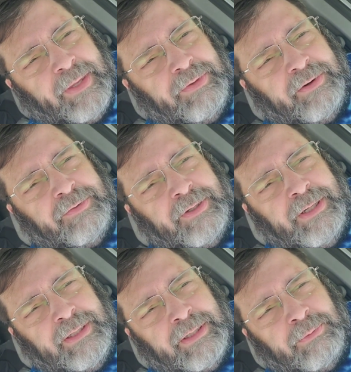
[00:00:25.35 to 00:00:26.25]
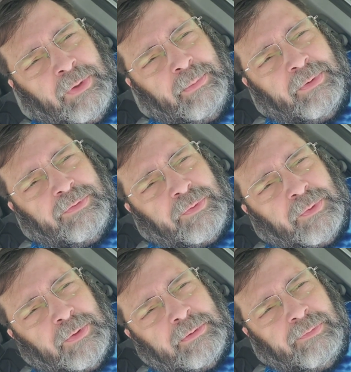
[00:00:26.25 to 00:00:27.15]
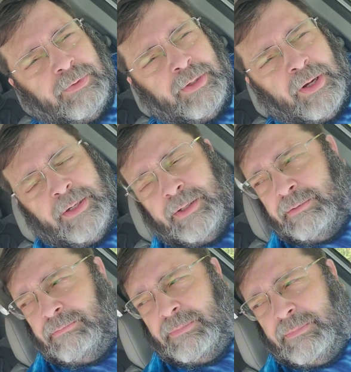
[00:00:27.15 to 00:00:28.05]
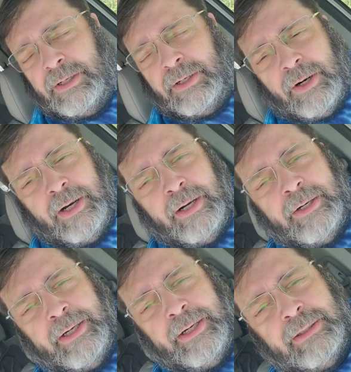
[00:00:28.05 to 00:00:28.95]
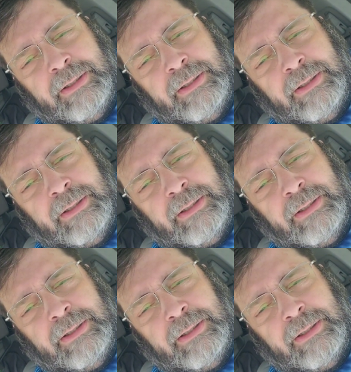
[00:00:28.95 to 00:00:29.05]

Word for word: Never eaten at one before, they're not in our area.